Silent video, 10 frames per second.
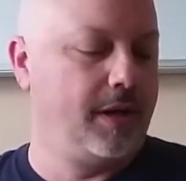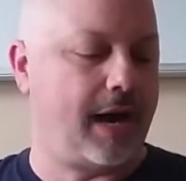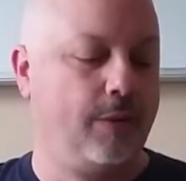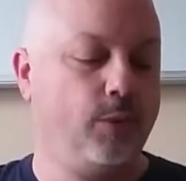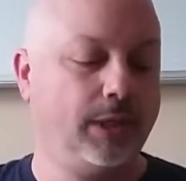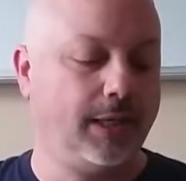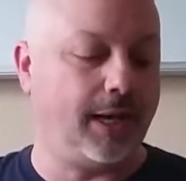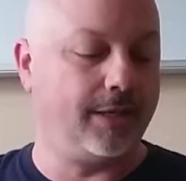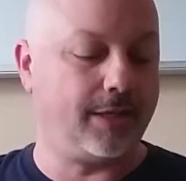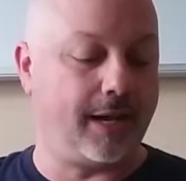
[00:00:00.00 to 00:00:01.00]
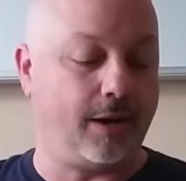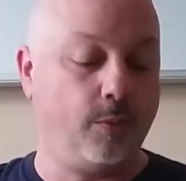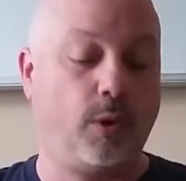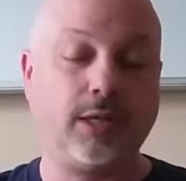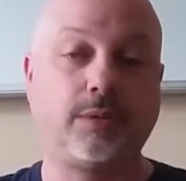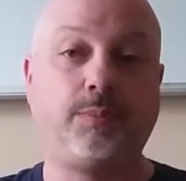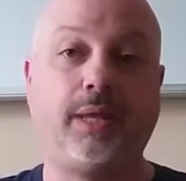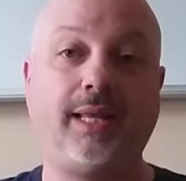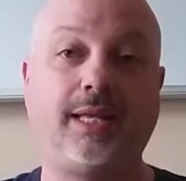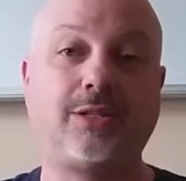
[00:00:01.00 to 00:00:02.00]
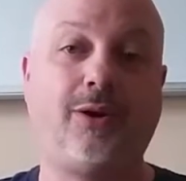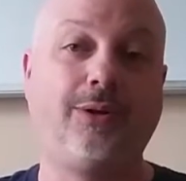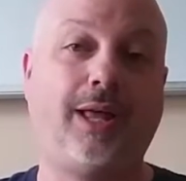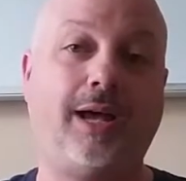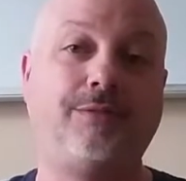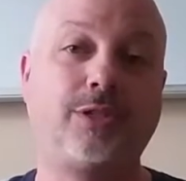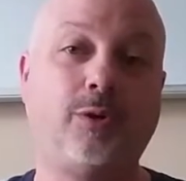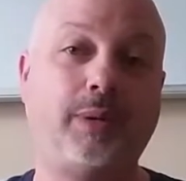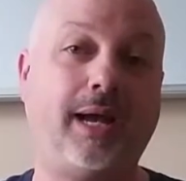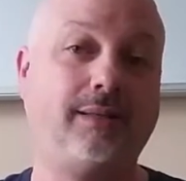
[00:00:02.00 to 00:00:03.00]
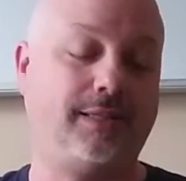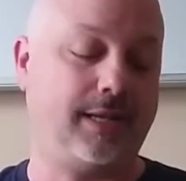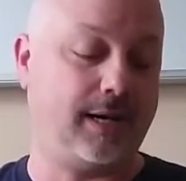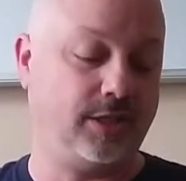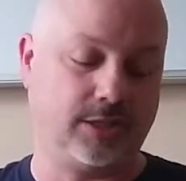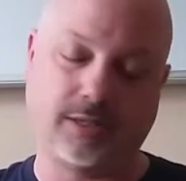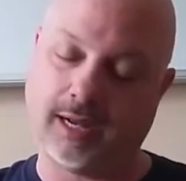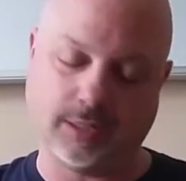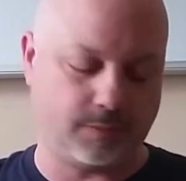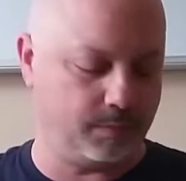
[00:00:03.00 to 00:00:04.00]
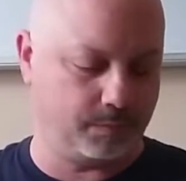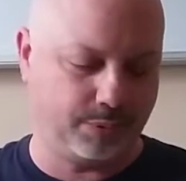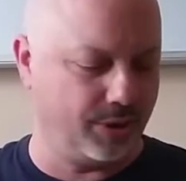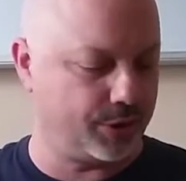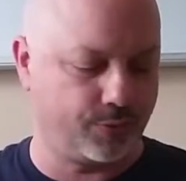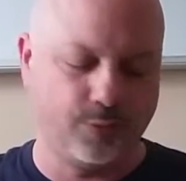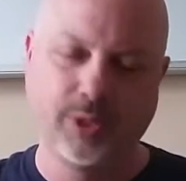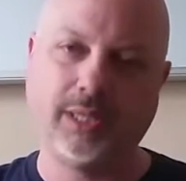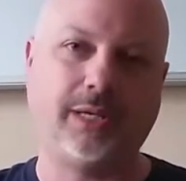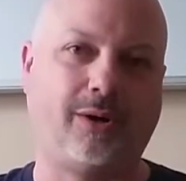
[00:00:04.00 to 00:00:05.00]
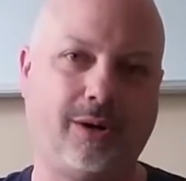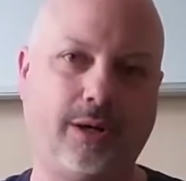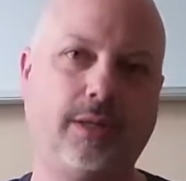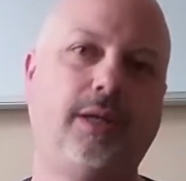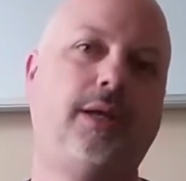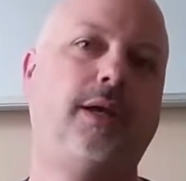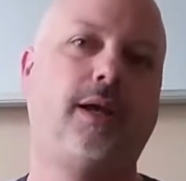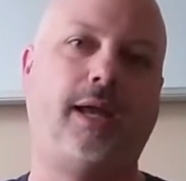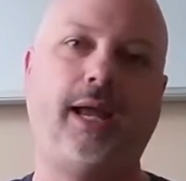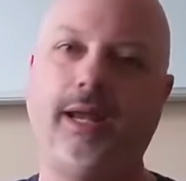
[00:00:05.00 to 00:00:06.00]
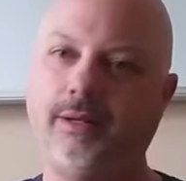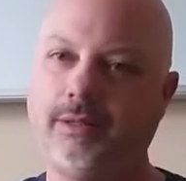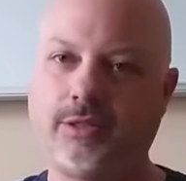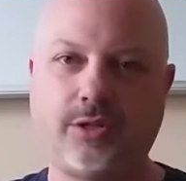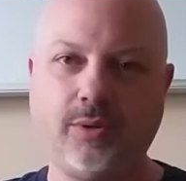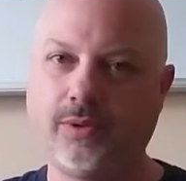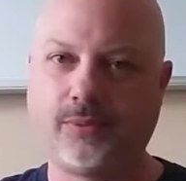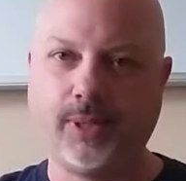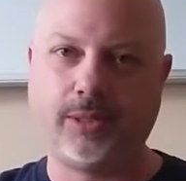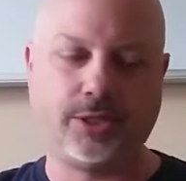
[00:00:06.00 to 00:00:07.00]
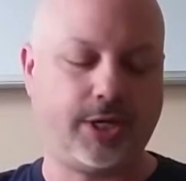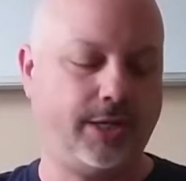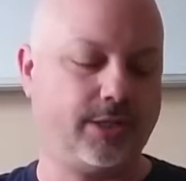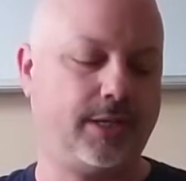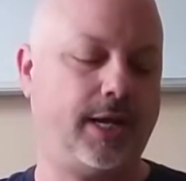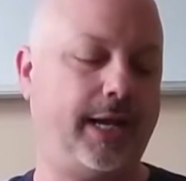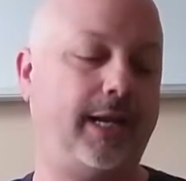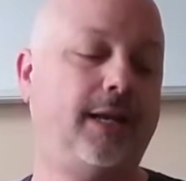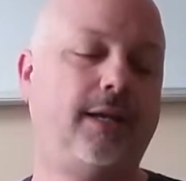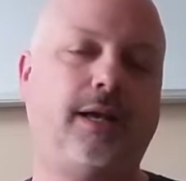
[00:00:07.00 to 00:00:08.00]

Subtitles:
I really liked, and I wanted to play that song live so badly that I just pushed really hard, and 200 to 300 changes a night.